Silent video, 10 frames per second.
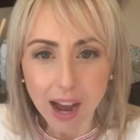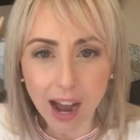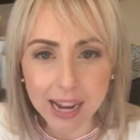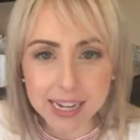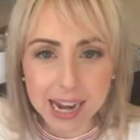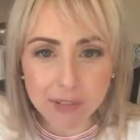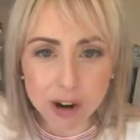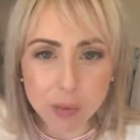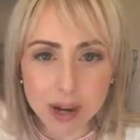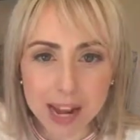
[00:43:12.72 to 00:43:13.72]
I
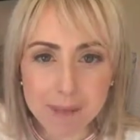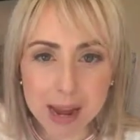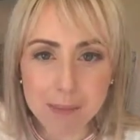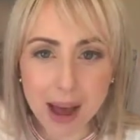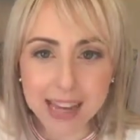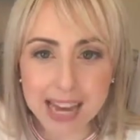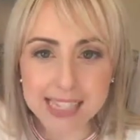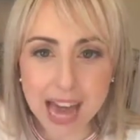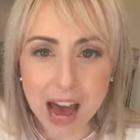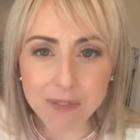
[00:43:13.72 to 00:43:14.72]
never would have made
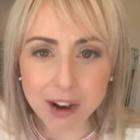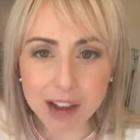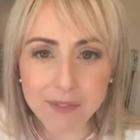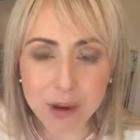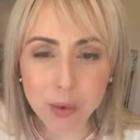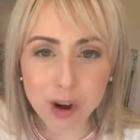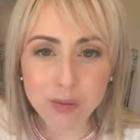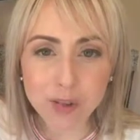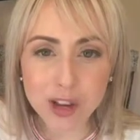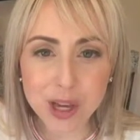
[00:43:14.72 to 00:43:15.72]
baguettes ever if it weren't
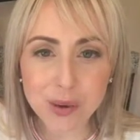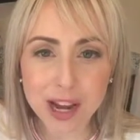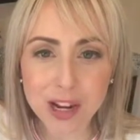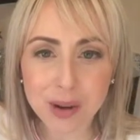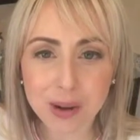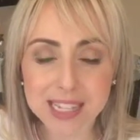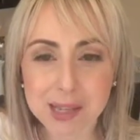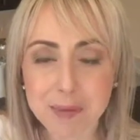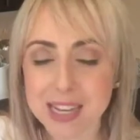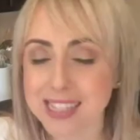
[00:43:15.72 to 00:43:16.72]
for you and your
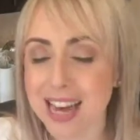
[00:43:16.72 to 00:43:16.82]
recipes.